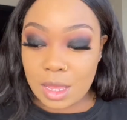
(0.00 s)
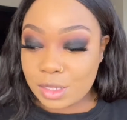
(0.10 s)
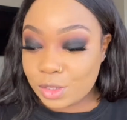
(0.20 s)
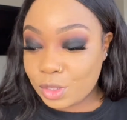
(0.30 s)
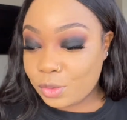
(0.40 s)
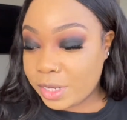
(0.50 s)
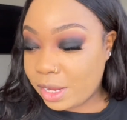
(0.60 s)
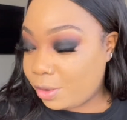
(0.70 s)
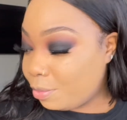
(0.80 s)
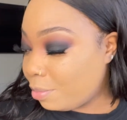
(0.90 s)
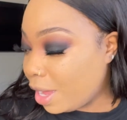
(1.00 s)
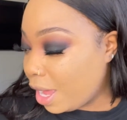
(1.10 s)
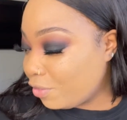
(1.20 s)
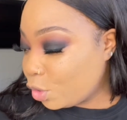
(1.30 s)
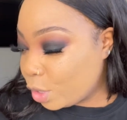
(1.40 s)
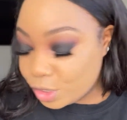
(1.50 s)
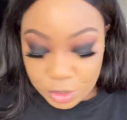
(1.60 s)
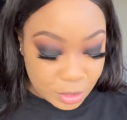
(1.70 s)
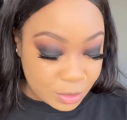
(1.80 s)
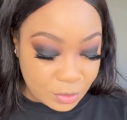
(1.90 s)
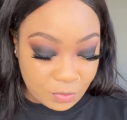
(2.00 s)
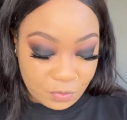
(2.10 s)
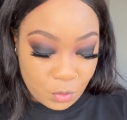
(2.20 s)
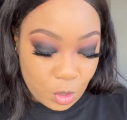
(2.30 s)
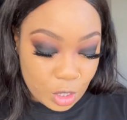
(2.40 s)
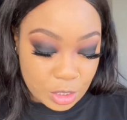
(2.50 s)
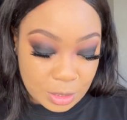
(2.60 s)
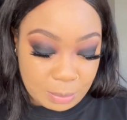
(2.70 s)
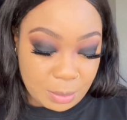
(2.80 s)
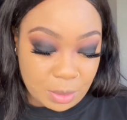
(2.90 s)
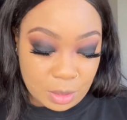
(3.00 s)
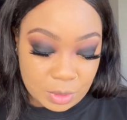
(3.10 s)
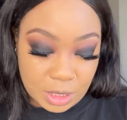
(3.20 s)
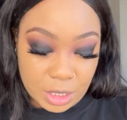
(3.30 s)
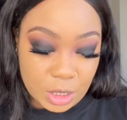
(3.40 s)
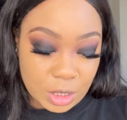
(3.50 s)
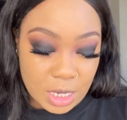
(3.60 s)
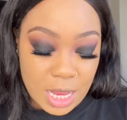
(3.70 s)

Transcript: So now, I have a question for some people out there.